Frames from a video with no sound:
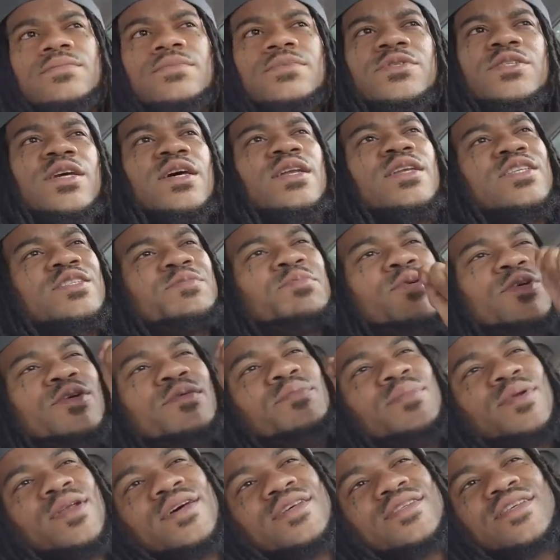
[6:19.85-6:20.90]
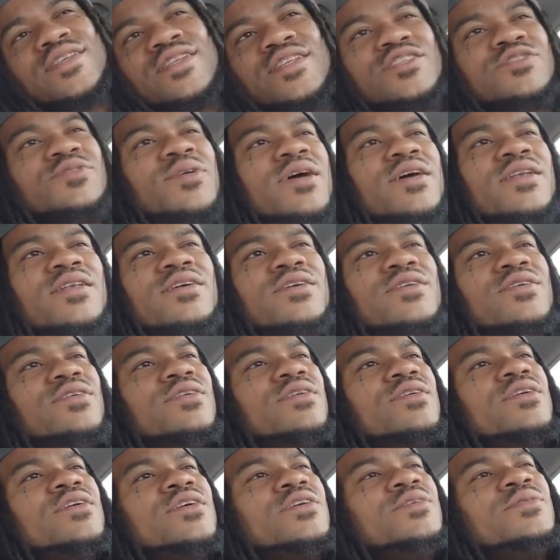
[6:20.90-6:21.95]
Instead of smoking blunts in the trailer,
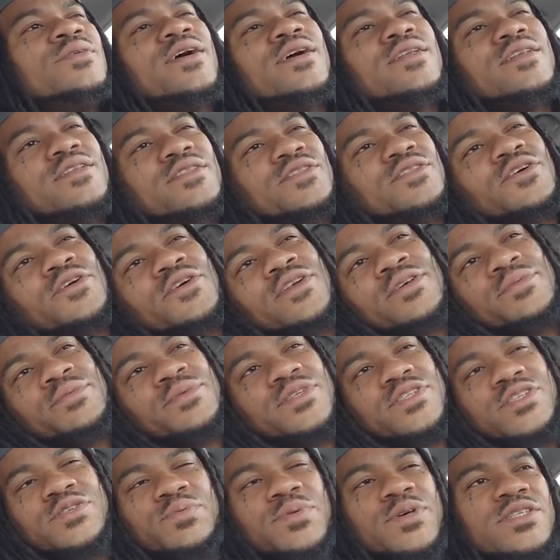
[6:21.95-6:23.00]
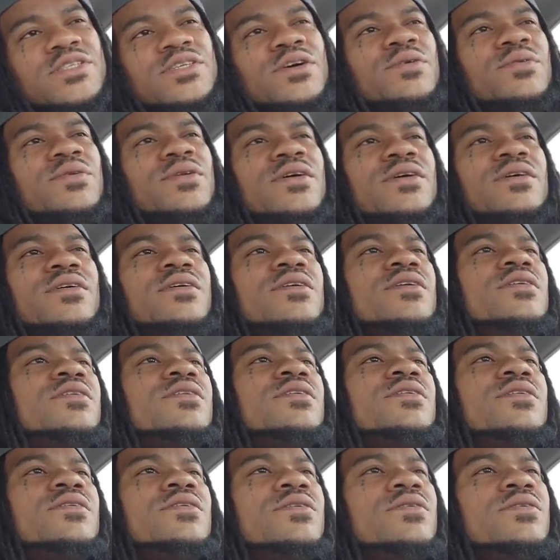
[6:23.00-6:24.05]
or you got the 30 with the switch on it
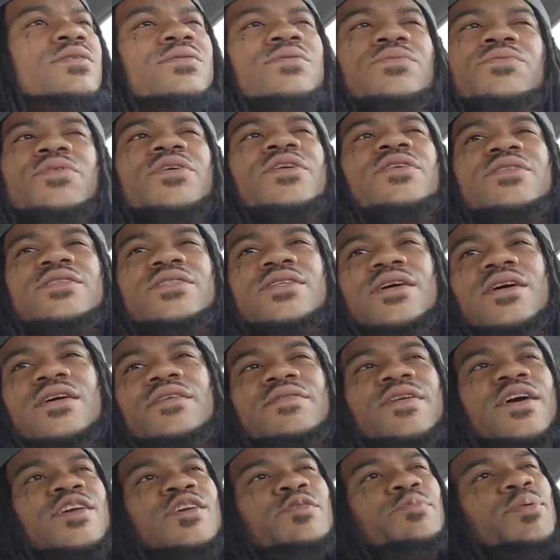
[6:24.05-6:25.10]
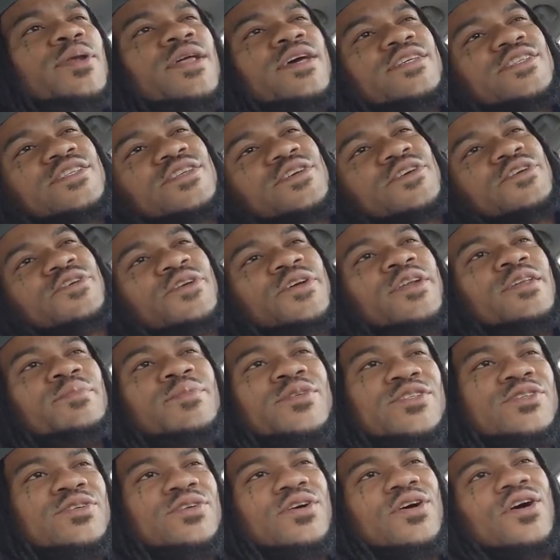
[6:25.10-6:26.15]
you real tough, Now you playing security,
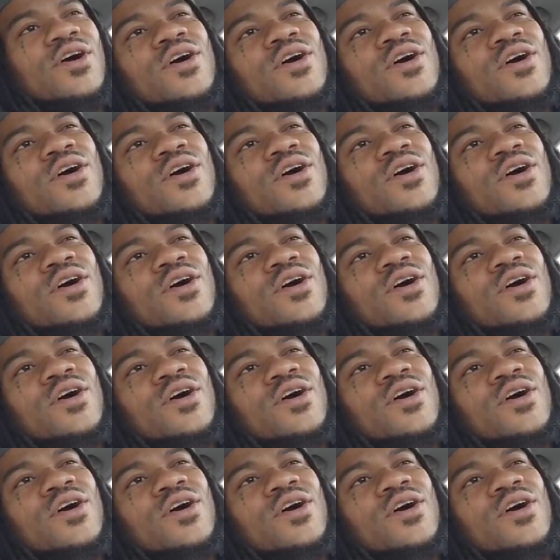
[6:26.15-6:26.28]
with your